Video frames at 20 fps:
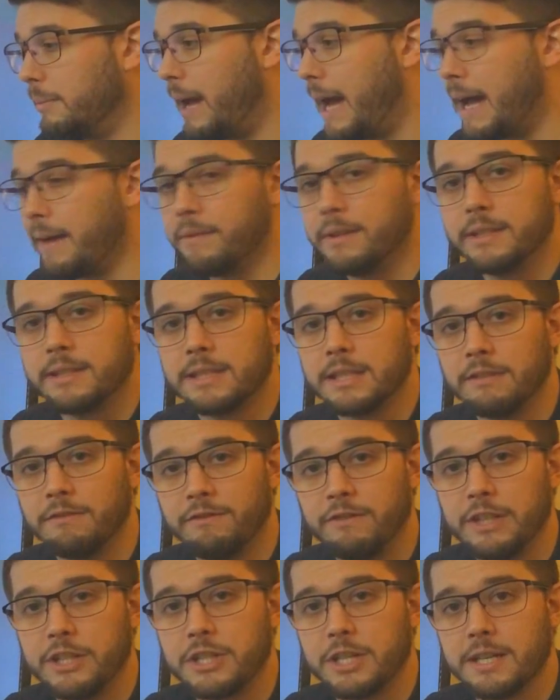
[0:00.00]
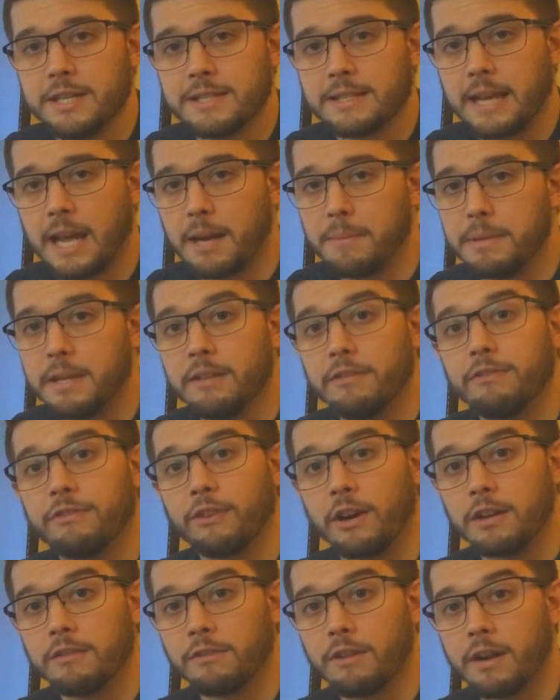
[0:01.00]
Obviously, Vision has got to be a
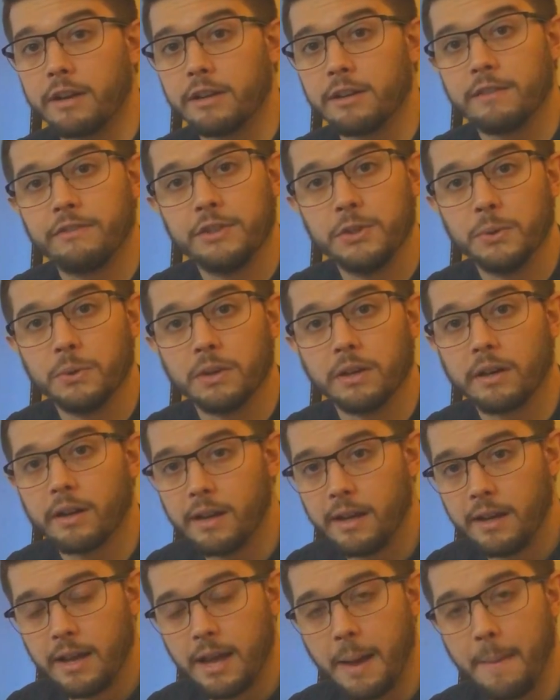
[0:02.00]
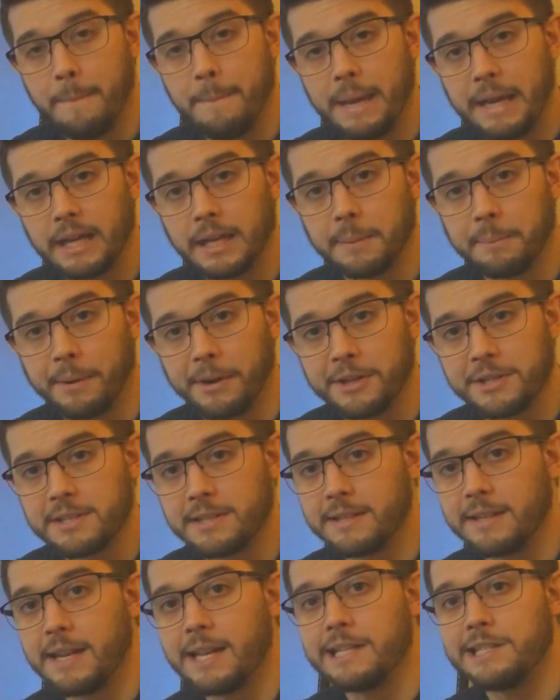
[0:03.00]
front runner if you were a betting
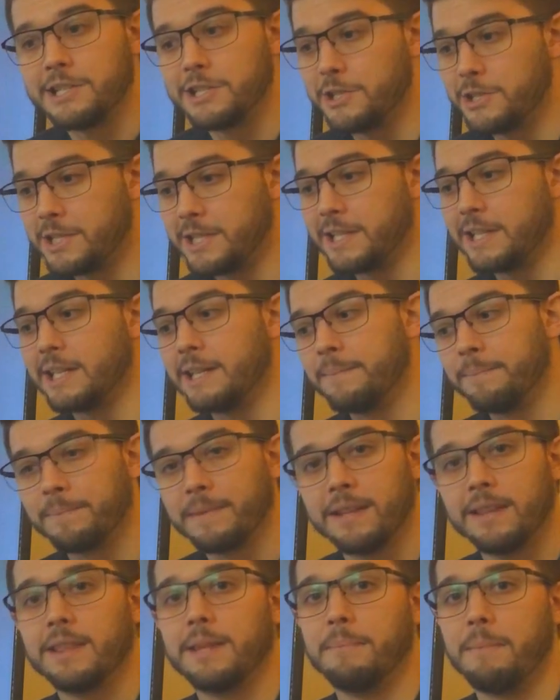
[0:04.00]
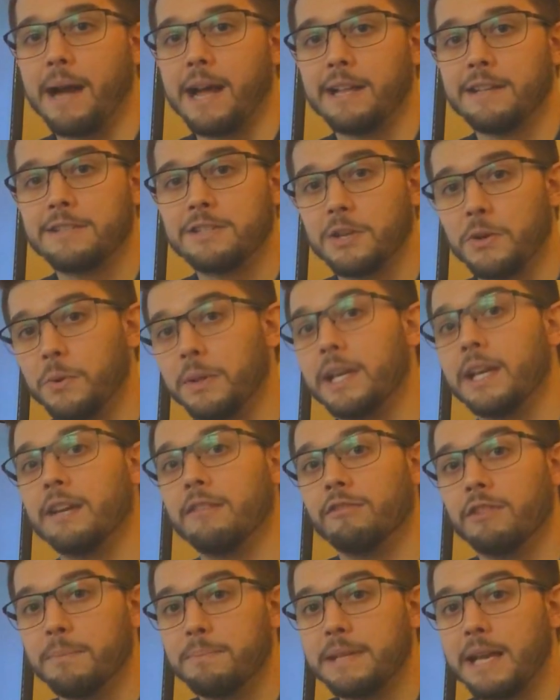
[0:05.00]
person, as you see the Mind Stone
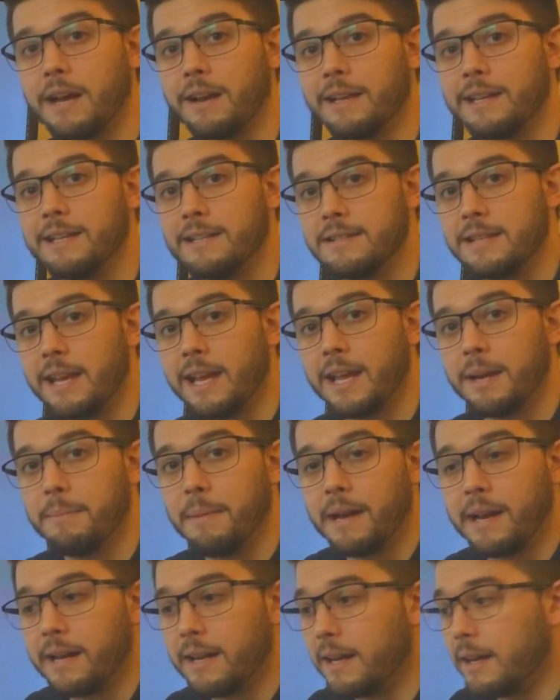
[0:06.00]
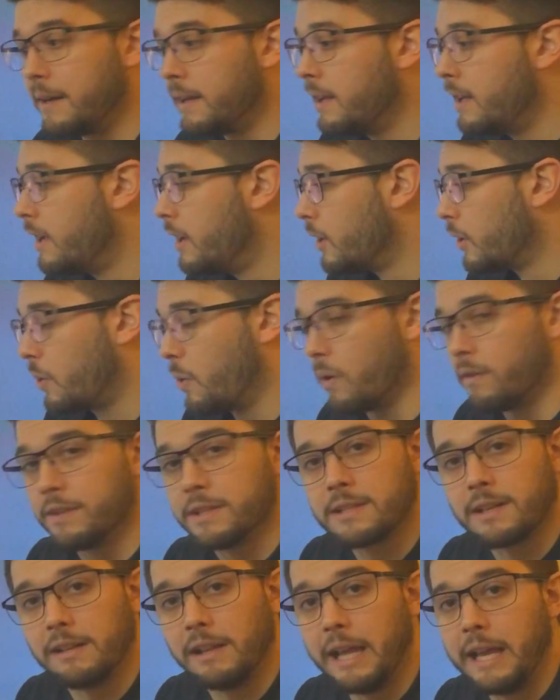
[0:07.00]
getting ripped out of his head by
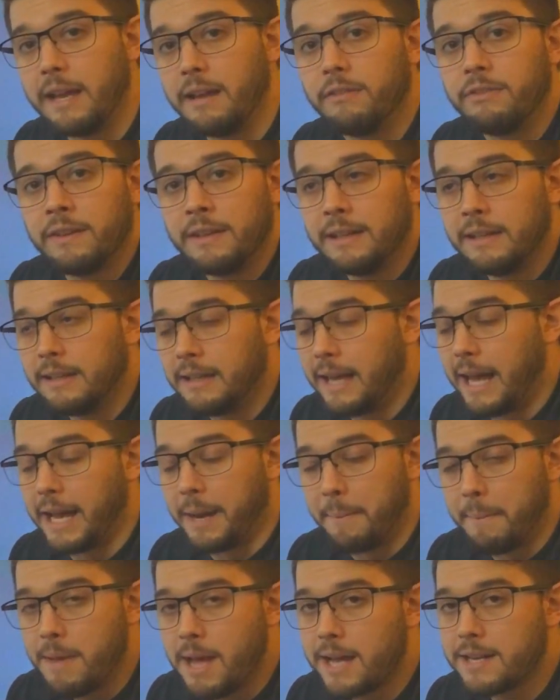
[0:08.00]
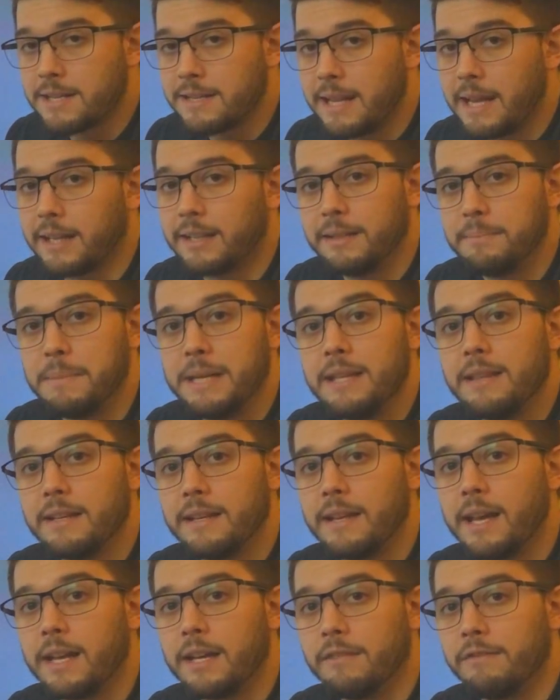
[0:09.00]
Corvus Glaive. I'd imagine that could mean
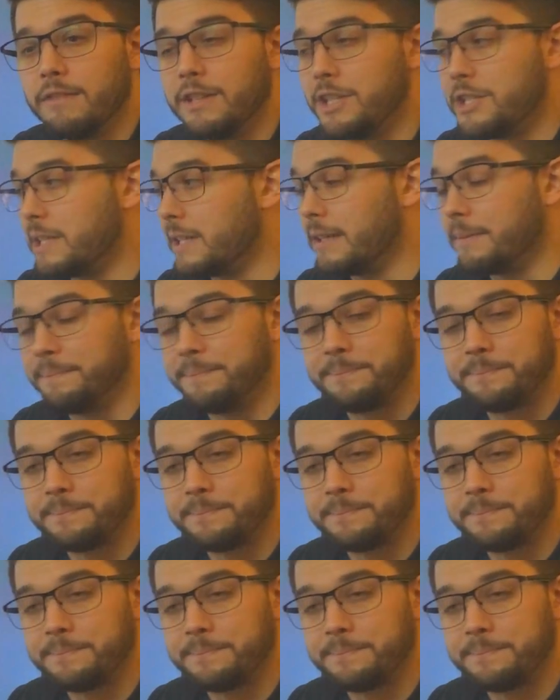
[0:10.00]
the end of Vision.